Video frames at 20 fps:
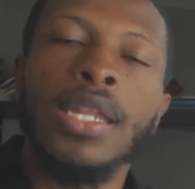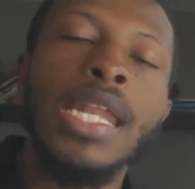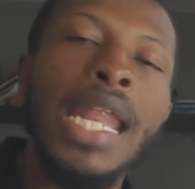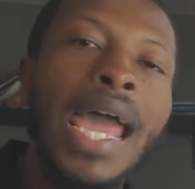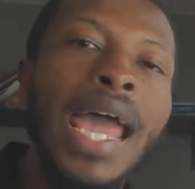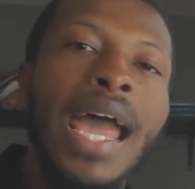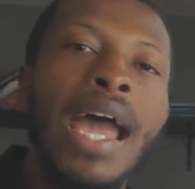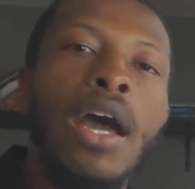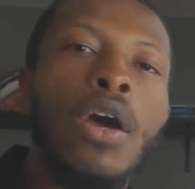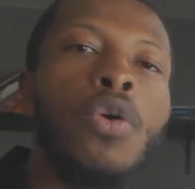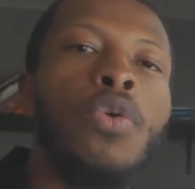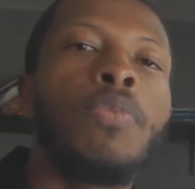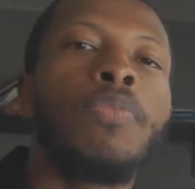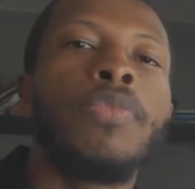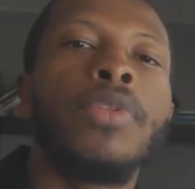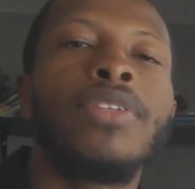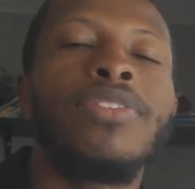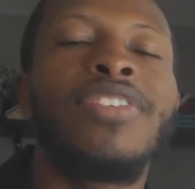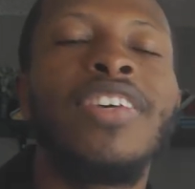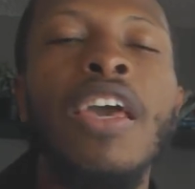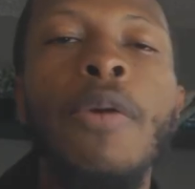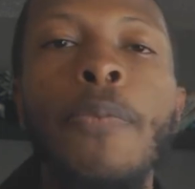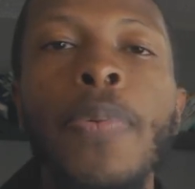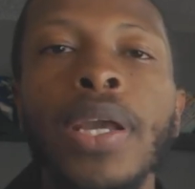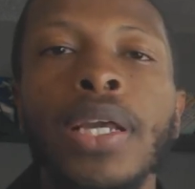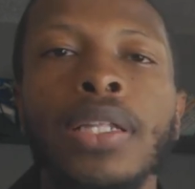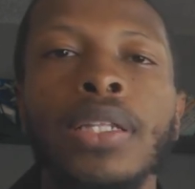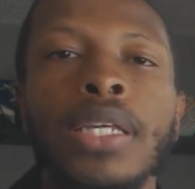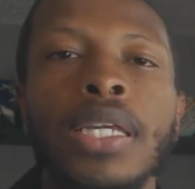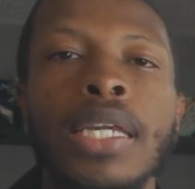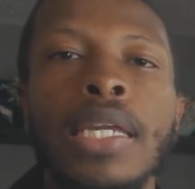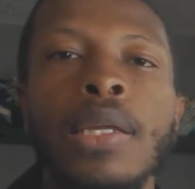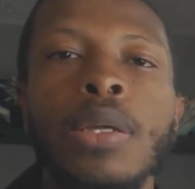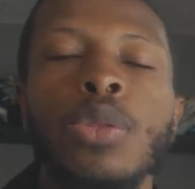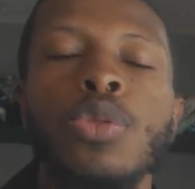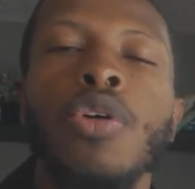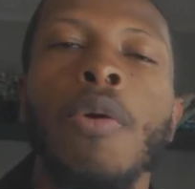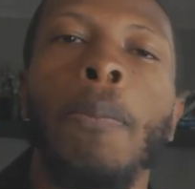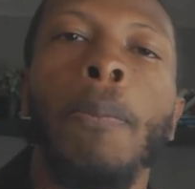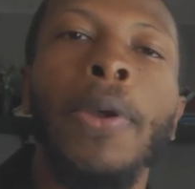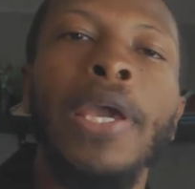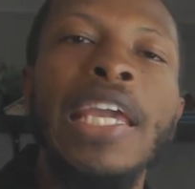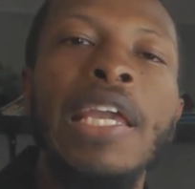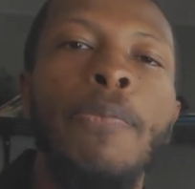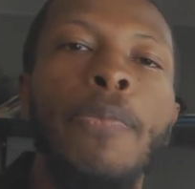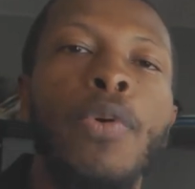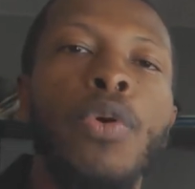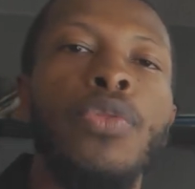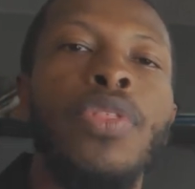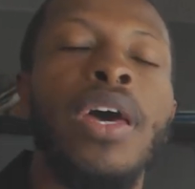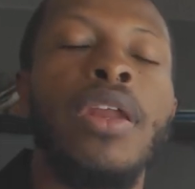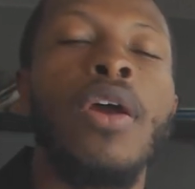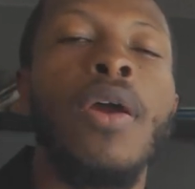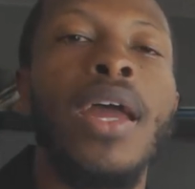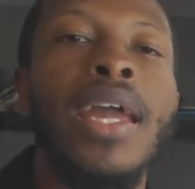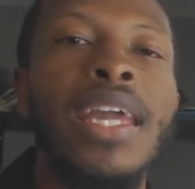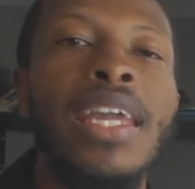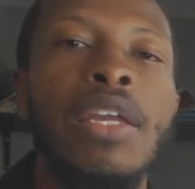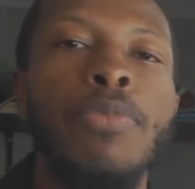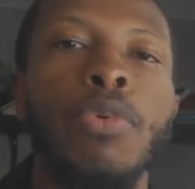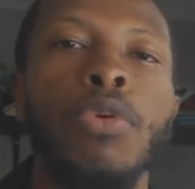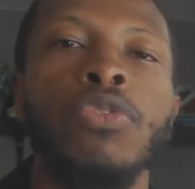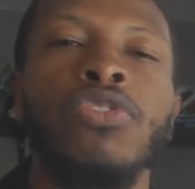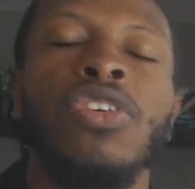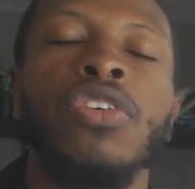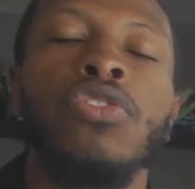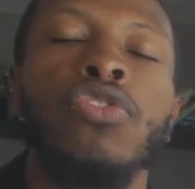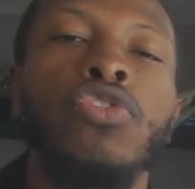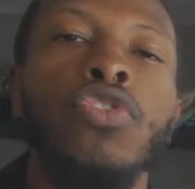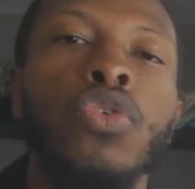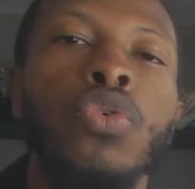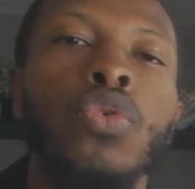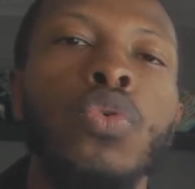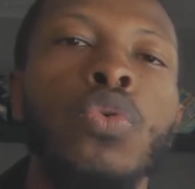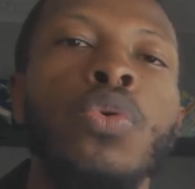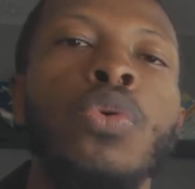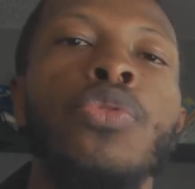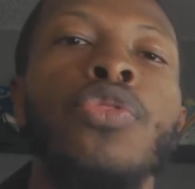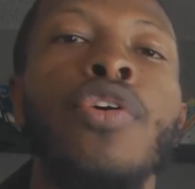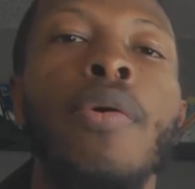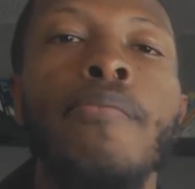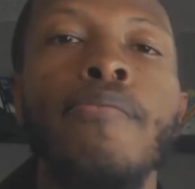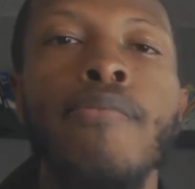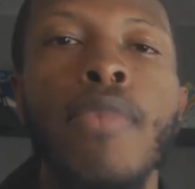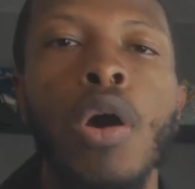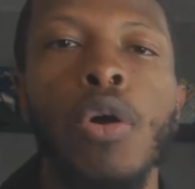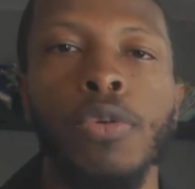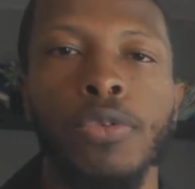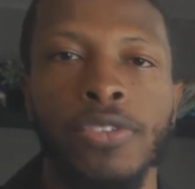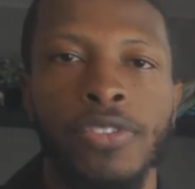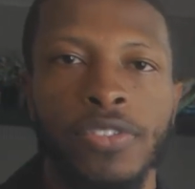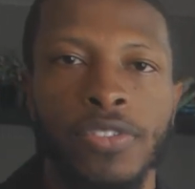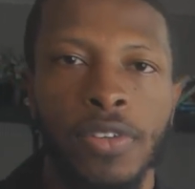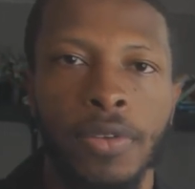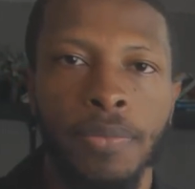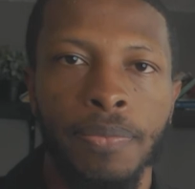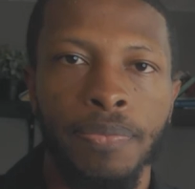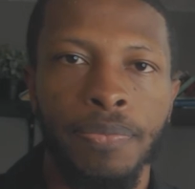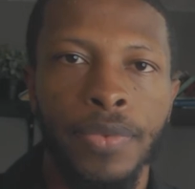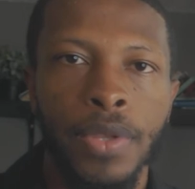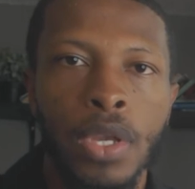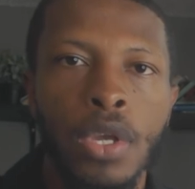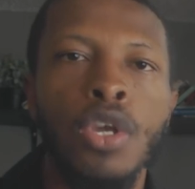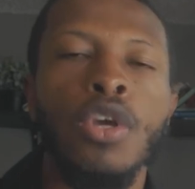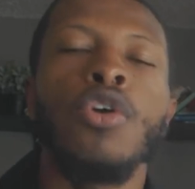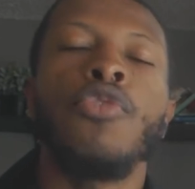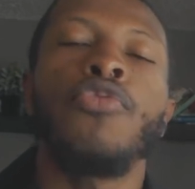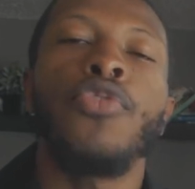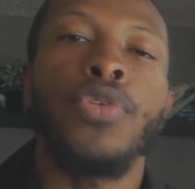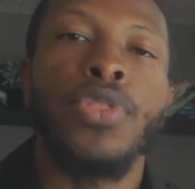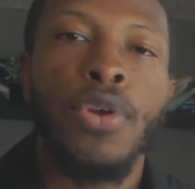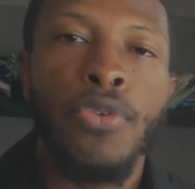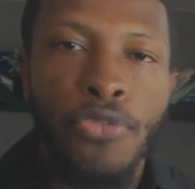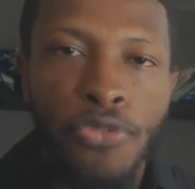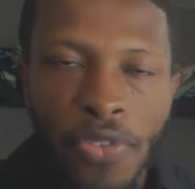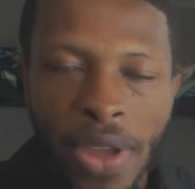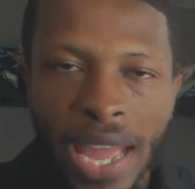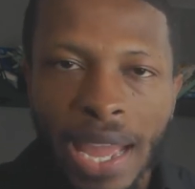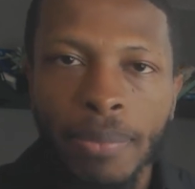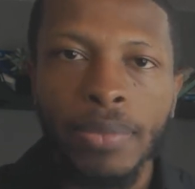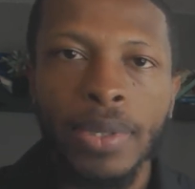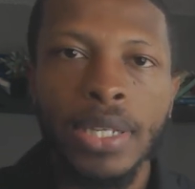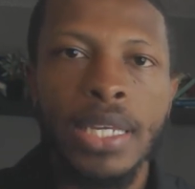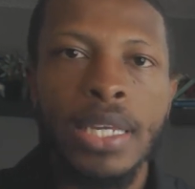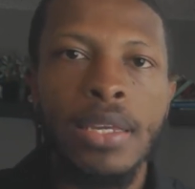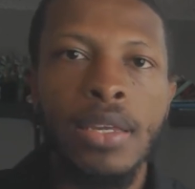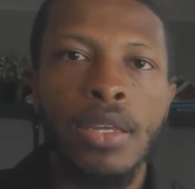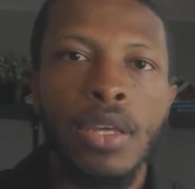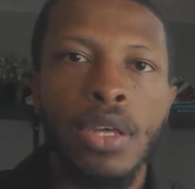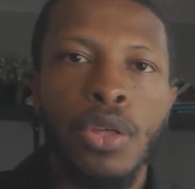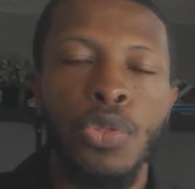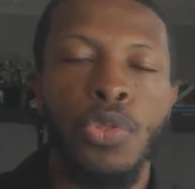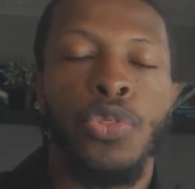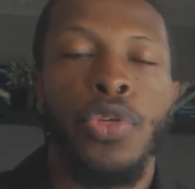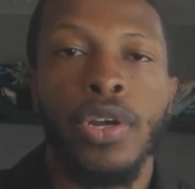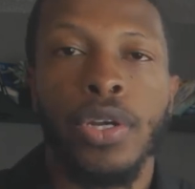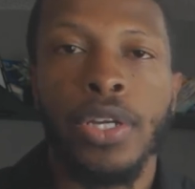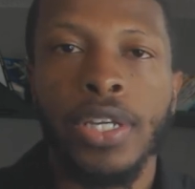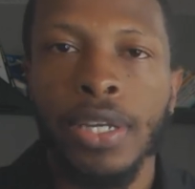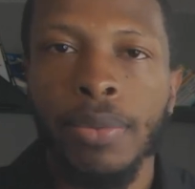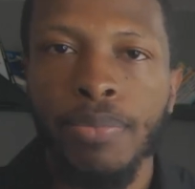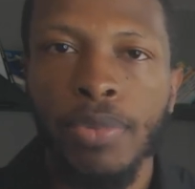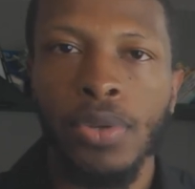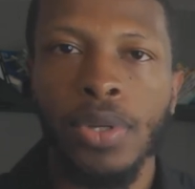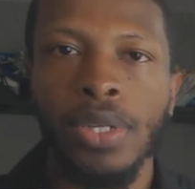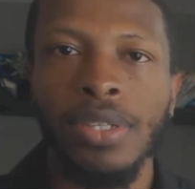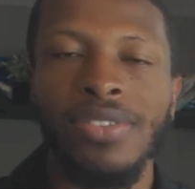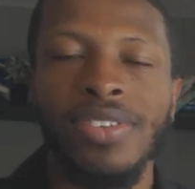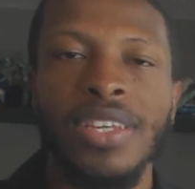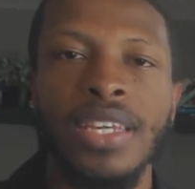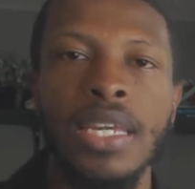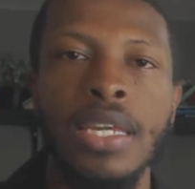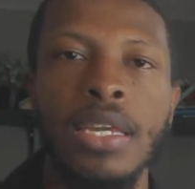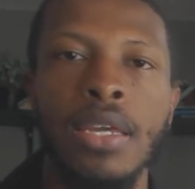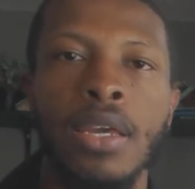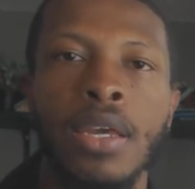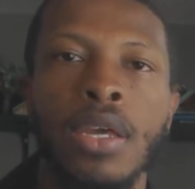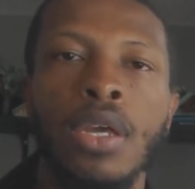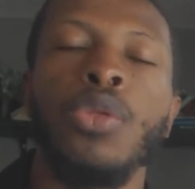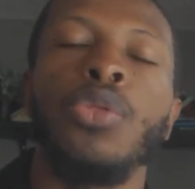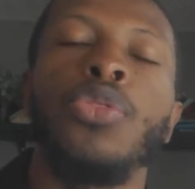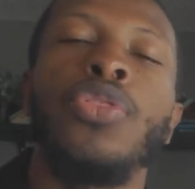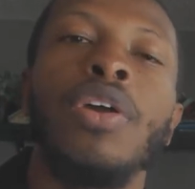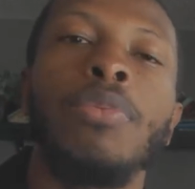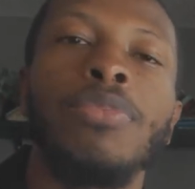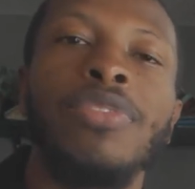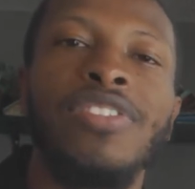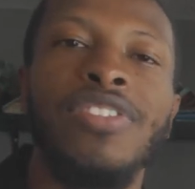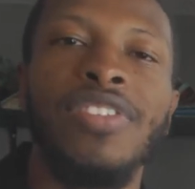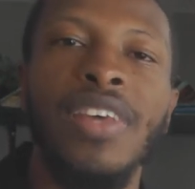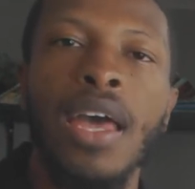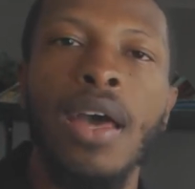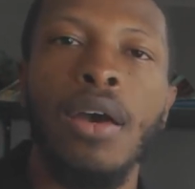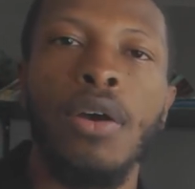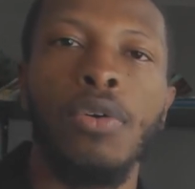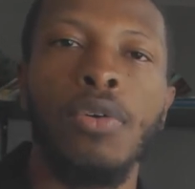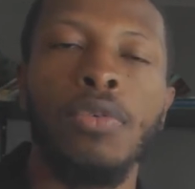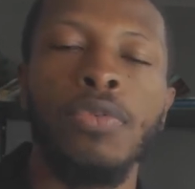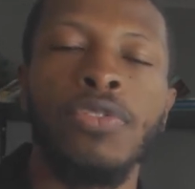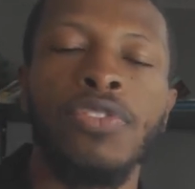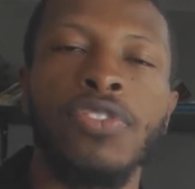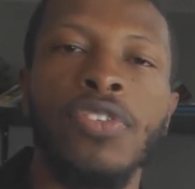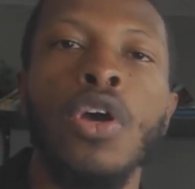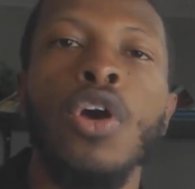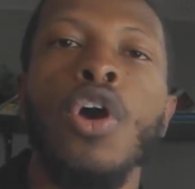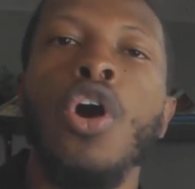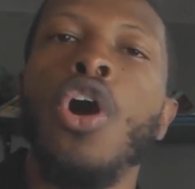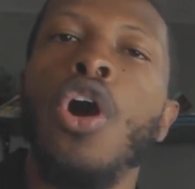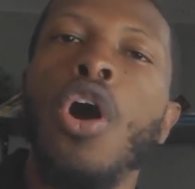Now, typically the people that are able to do the most for their family, their community, themselves